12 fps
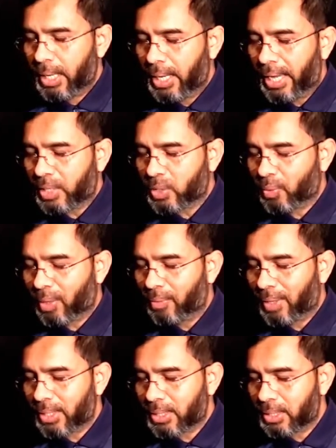x1
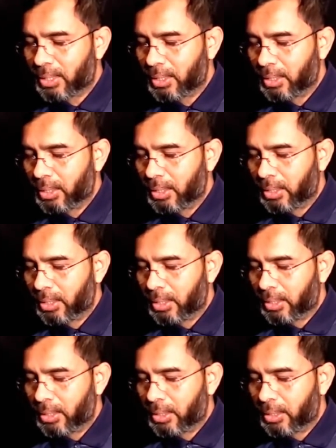was
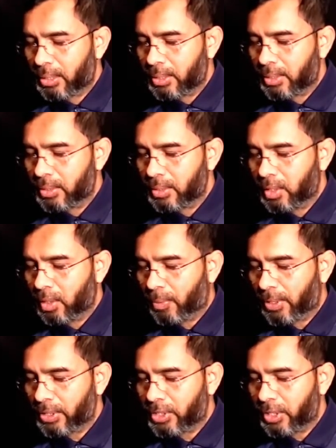0
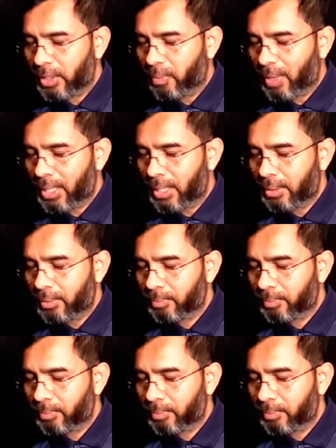0.31